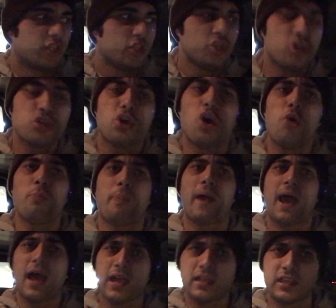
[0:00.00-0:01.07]
You go
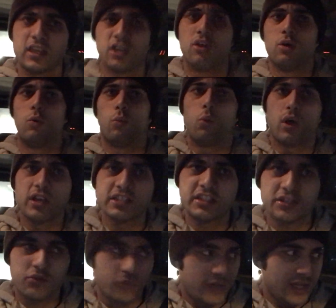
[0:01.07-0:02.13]
back
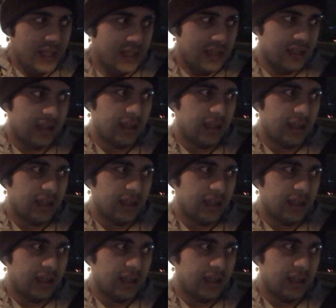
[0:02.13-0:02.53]
once a week,